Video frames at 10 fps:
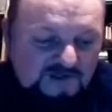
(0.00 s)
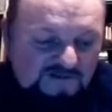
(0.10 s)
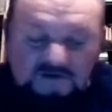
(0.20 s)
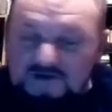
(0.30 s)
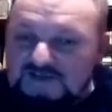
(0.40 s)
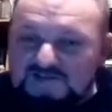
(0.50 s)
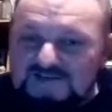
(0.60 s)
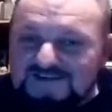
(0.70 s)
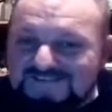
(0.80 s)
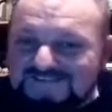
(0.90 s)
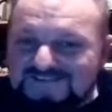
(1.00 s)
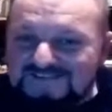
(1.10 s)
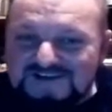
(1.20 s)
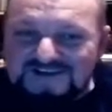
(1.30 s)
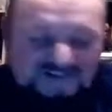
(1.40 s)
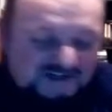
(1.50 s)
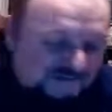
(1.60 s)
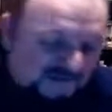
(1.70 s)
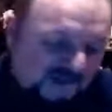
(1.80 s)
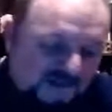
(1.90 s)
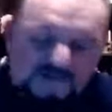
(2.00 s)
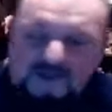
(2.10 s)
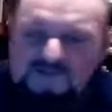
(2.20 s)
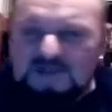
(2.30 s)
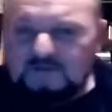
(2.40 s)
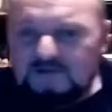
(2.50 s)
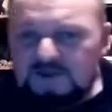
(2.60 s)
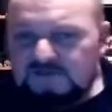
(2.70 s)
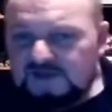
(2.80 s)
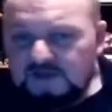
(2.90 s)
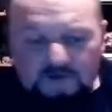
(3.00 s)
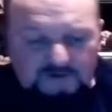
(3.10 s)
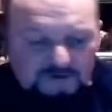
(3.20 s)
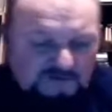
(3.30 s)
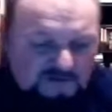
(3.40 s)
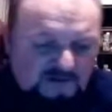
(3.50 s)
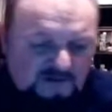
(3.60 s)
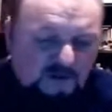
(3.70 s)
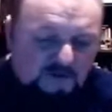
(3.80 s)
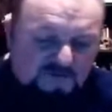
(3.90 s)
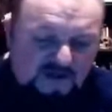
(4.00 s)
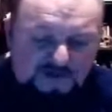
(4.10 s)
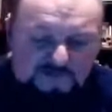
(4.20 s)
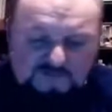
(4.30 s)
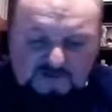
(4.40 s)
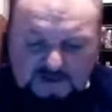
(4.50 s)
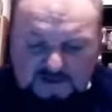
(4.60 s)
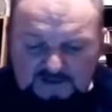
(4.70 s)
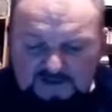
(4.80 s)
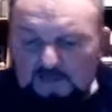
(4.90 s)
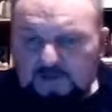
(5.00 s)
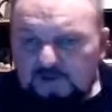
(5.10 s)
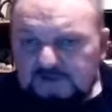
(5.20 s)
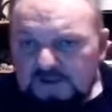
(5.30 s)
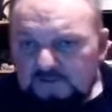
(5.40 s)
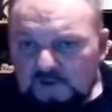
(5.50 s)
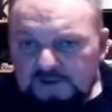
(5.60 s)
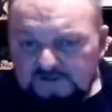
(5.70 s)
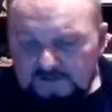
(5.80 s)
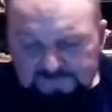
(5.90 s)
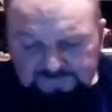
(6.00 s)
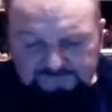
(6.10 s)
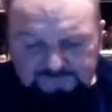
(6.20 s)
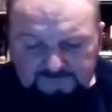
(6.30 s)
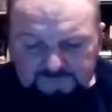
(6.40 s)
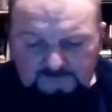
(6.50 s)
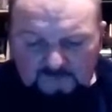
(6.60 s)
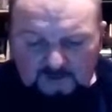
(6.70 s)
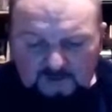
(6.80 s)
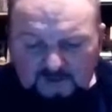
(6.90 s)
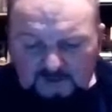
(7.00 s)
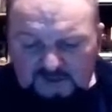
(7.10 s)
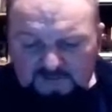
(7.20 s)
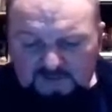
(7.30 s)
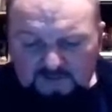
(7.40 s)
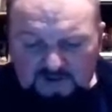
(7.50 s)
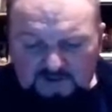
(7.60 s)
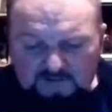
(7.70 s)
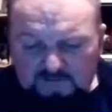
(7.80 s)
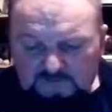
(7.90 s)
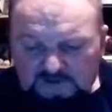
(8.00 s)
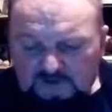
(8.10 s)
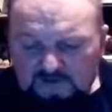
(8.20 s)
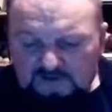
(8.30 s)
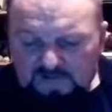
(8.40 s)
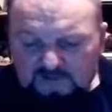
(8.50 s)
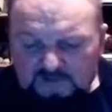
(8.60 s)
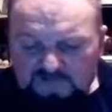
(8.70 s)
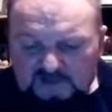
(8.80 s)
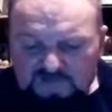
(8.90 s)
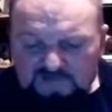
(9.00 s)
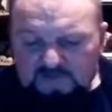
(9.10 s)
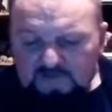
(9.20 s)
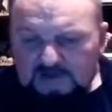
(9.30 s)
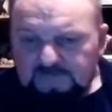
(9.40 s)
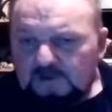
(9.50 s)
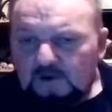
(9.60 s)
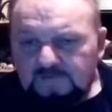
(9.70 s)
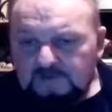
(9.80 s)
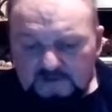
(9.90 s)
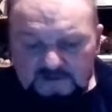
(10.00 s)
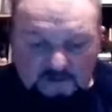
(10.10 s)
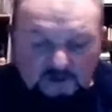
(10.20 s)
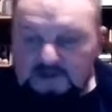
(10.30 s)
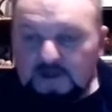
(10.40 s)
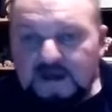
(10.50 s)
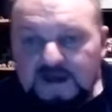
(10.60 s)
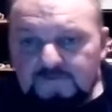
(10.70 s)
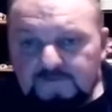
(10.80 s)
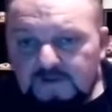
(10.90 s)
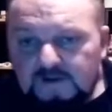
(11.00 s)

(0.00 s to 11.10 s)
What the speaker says: yeah, it's not easy. It's not easy. I don't think it's easy anywhere in New Zealand. I know James Gilbert down in Wellington. He's been doing it. He's had his team running for longer than I have,